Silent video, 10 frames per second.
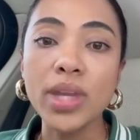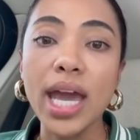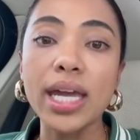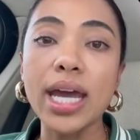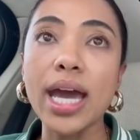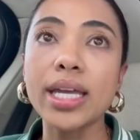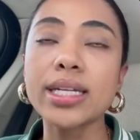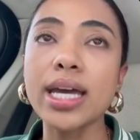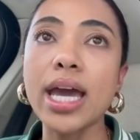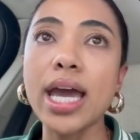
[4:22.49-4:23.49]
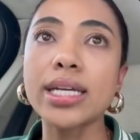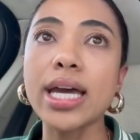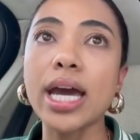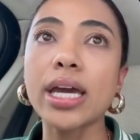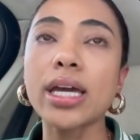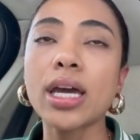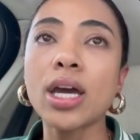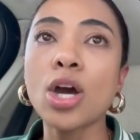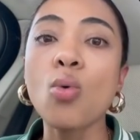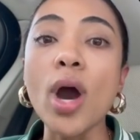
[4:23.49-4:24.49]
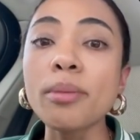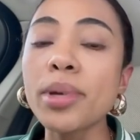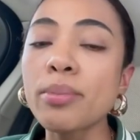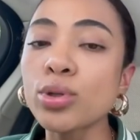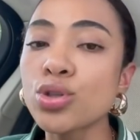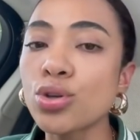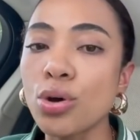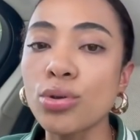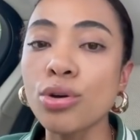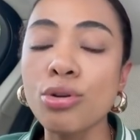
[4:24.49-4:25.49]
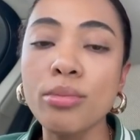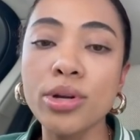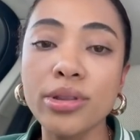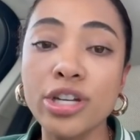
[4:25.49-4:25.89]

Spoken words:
And I want people to know the criminal